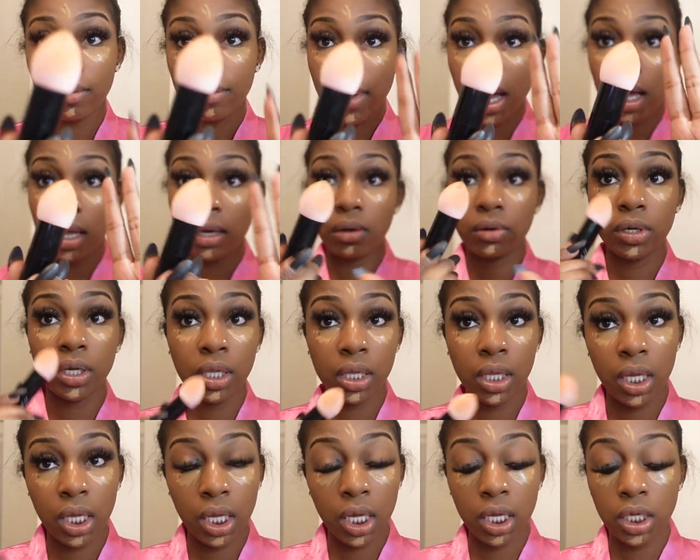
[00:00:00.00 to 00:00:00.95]
Mine, on the
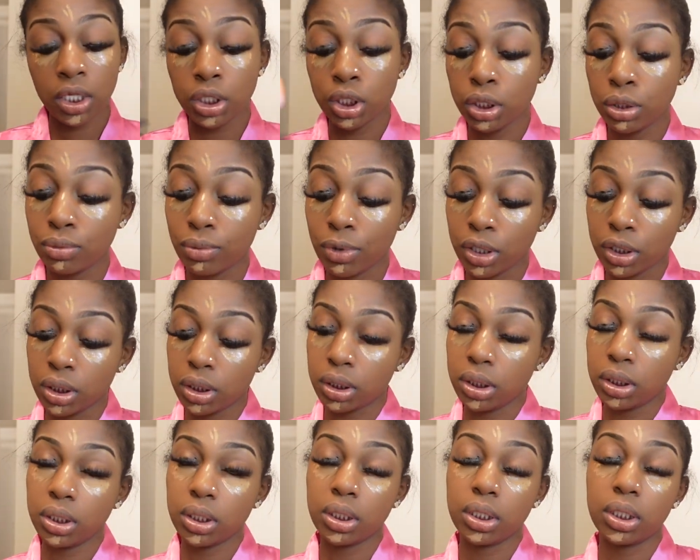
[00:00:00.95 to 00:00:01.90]
other hand, just watch
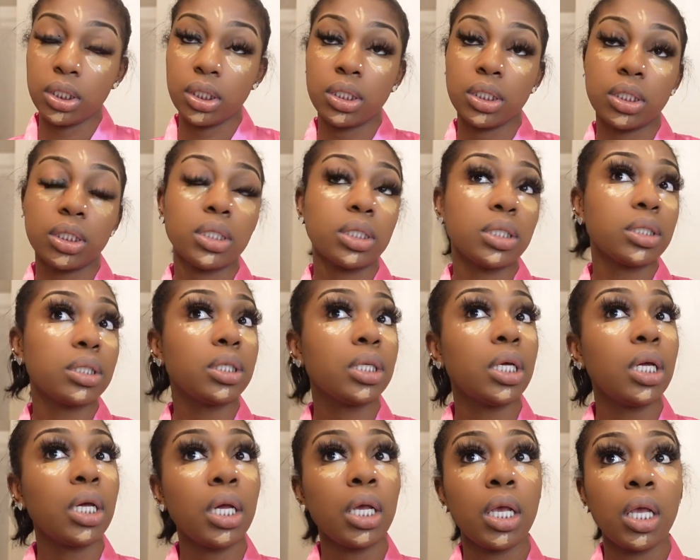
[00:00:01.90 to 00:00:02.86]
this.
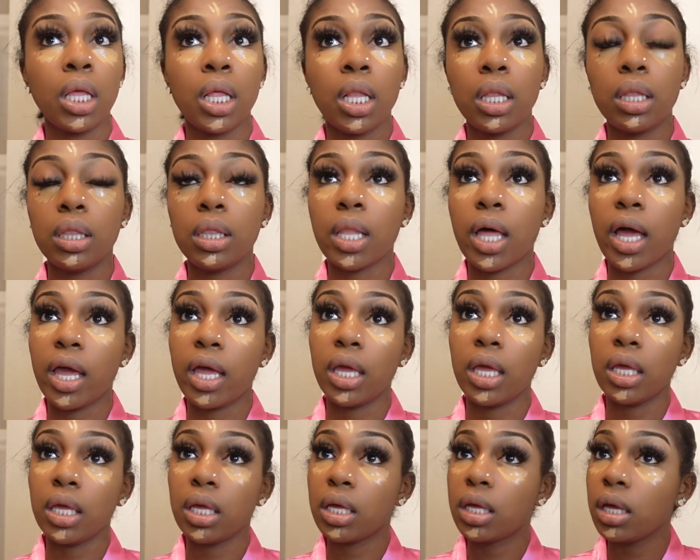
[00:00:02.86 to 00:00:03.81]

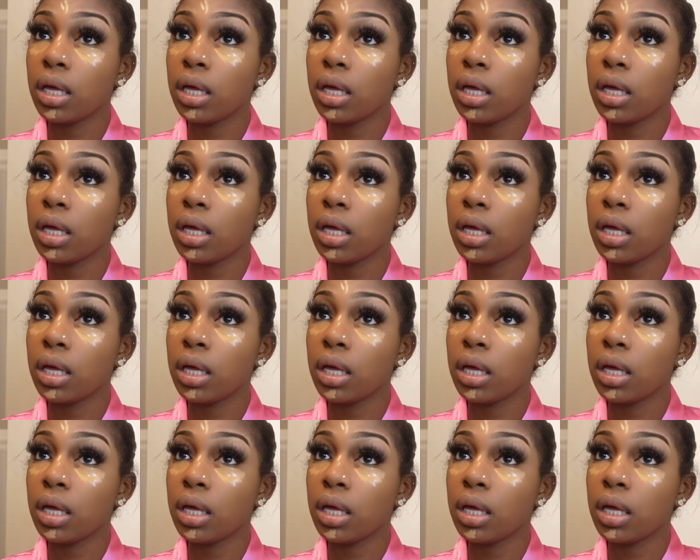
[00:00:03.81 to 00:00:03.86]
Like,